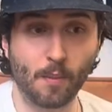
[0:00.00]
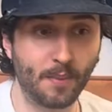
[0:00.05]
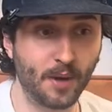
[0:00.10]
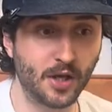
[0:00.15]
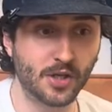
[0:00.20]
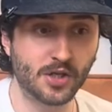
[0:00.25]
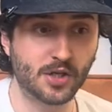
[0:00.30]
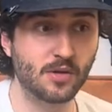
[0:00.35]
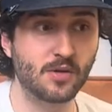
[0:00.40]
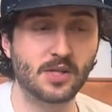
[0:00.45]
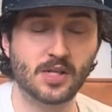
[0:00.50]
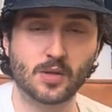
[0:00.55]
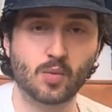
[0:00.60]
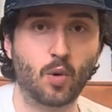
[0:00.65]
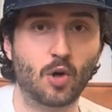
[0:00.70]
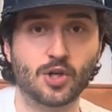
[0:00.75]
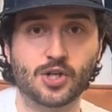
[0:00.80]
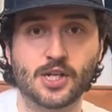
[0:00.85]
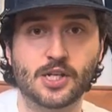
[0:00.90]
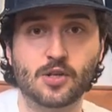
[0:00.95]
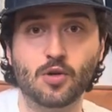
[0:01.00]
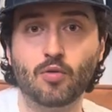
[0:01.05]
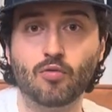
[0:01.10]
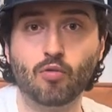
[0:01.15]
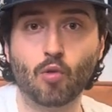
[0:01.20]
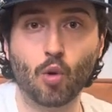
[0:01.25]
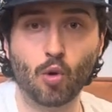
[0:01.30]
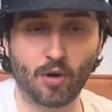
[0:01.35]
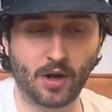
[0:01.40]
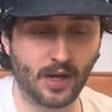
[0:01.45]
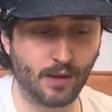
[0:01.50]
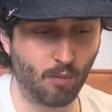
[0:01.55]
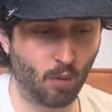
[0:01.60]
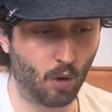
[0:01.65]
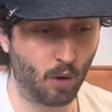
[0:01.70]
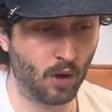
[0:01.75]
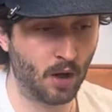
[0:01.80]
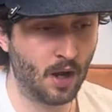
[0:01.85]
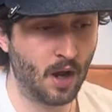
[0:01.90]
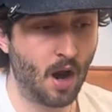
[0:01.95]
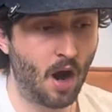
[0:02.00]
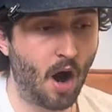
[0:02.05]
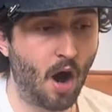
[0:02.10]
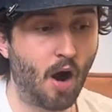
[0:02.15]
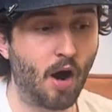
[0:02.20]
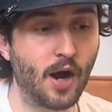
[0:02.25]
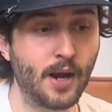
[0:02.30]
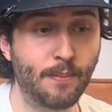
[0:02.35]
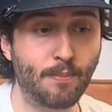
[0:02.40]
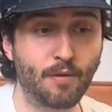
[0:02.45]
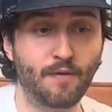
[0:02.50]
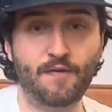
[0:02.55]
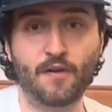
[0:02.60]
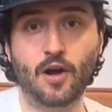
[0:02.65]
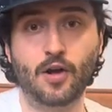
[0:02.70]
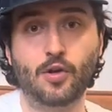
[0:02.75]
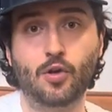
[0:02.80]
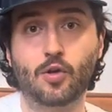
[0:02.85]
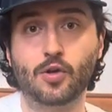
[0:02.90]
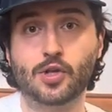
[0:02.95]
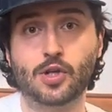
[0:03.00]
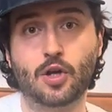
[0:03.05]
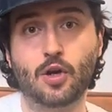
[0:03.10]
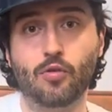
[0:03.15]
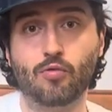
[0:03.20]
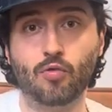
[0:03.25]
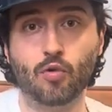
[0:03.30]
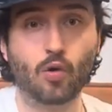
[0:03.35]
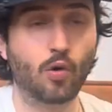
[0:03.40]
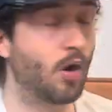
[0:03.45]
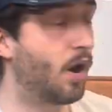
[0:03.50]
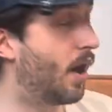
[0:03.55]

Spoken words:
but as soon as it's washed, it's not raw anymore. I prefer not to go raw.